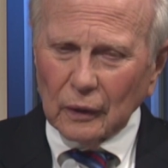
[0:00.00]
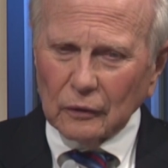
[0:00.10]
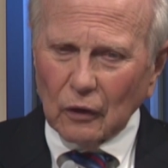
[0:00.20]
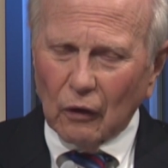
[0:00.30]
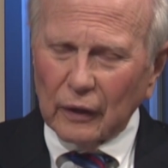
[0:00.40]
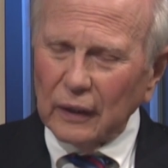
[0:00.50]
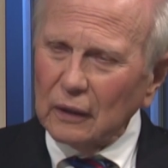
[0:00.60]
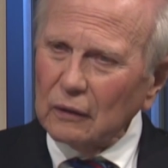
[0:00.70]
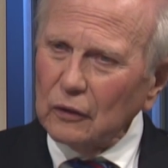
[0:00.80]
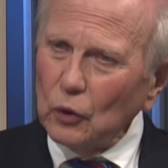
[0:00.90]
uh,
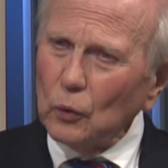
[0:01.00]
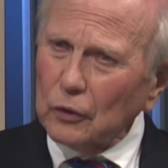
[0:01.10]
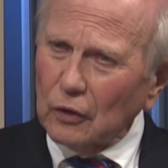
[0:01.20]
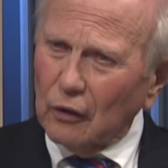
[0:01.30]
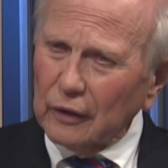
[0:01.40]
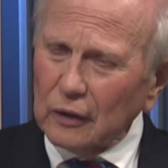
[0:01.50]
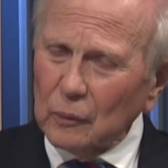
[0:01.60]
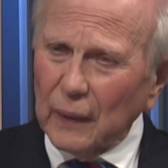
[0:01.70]
talking, you were talking